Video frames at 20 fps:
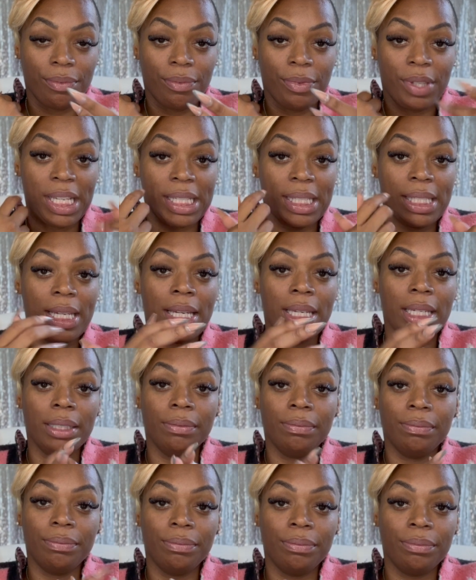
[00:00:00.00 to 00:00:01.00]
this it.
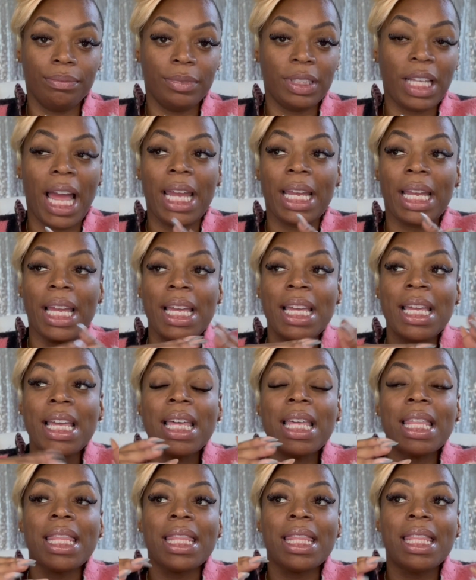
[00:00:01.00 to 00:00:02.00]
Like
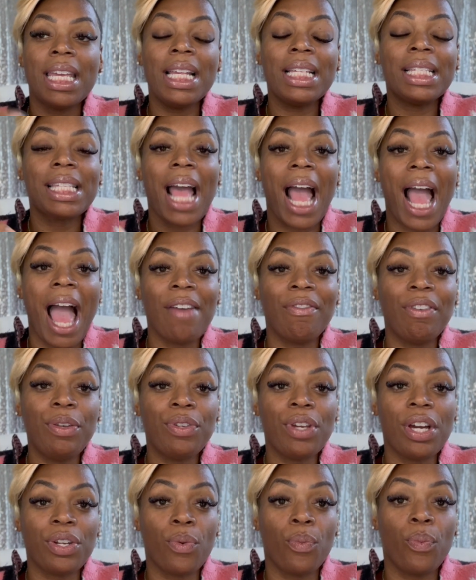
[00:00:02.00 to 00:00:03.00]
this, I haven't
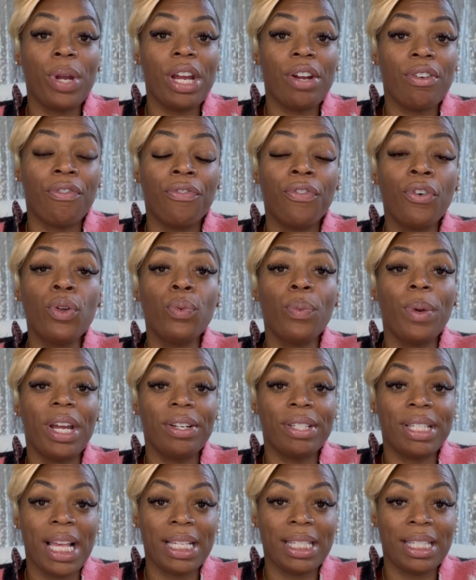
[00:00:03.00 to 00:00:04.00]
done a weird full
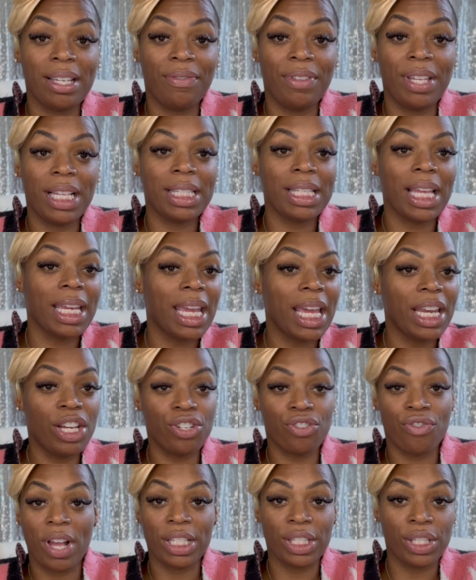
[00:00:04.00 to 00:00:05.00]
wear test of this, like getting
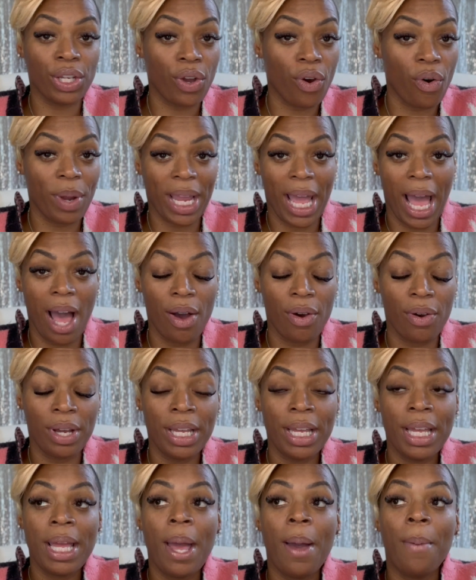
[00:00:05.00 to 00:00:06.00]
dressed and going out,
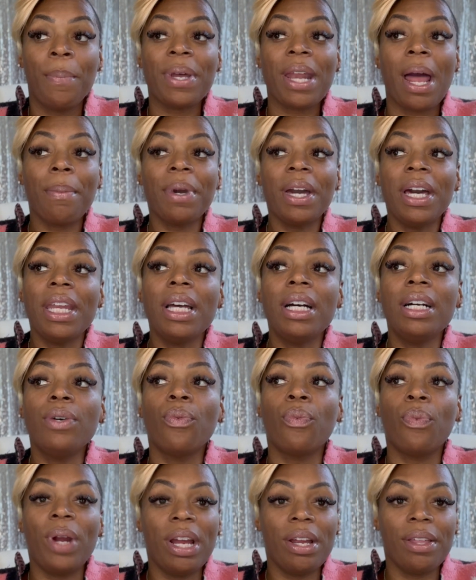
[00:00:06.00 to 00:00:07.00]
but I'm gonna
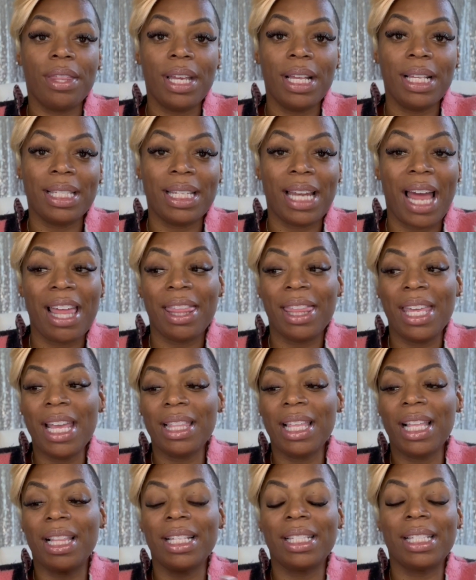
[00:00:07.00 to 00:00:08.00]
wear this. And I
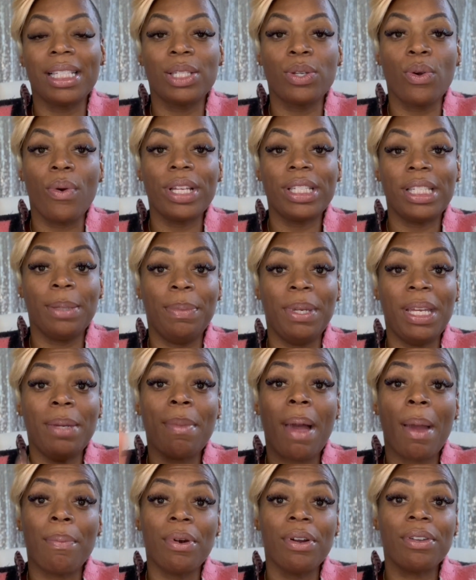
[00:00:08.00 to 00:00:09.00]
think that this is going to be
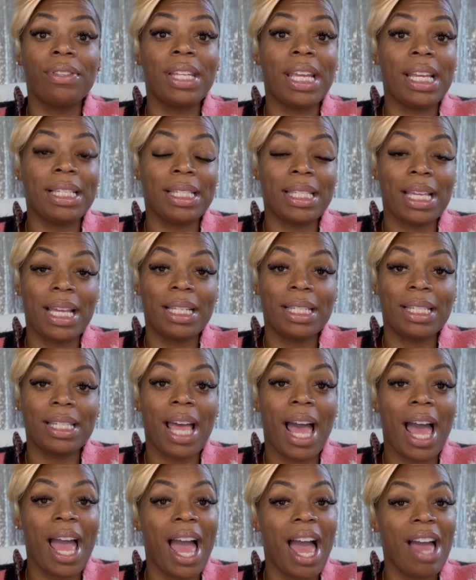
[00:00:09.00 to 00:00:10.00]
my birthday scent.
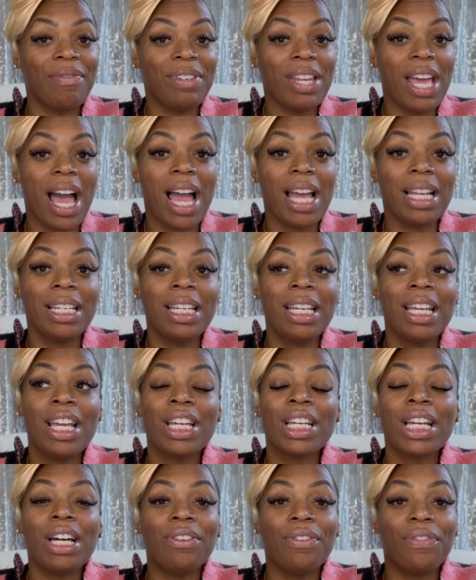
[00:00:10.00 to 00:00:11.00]
I have not
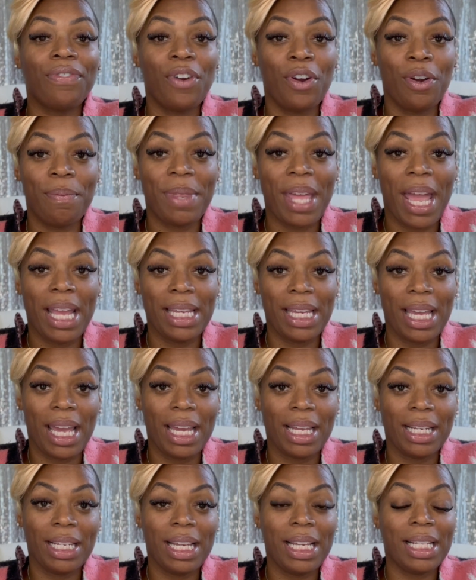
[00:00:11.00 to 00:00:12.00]
confirmed that
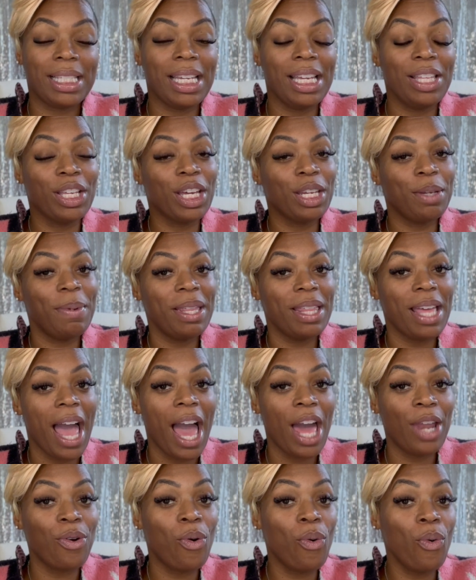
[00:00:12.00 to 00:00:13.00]
yet. It's either gonna be
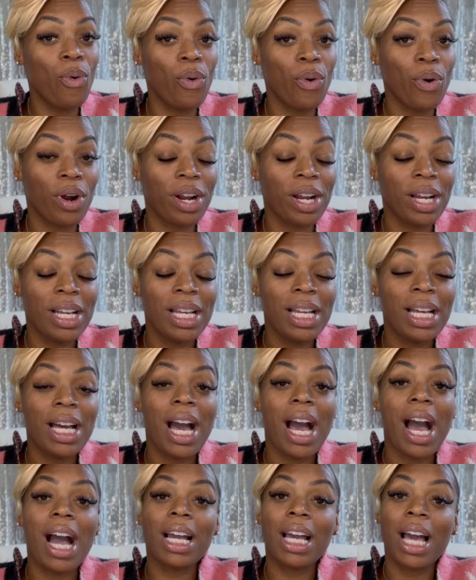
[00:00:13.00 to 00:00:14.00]
that or
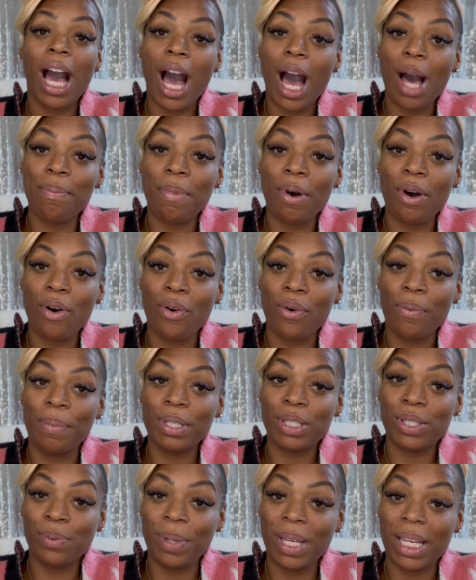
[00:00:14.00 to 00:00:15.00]
a combo
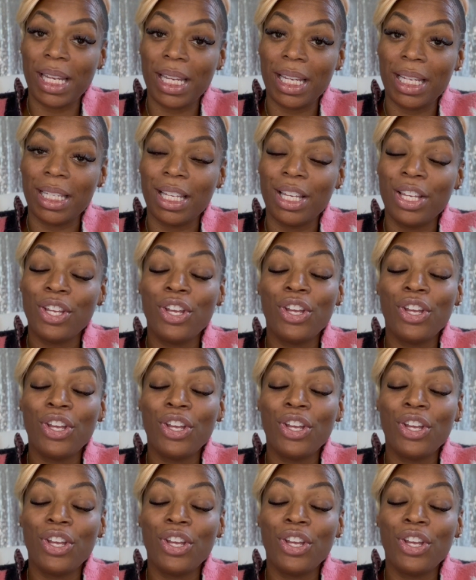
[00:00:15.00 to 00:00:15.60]
between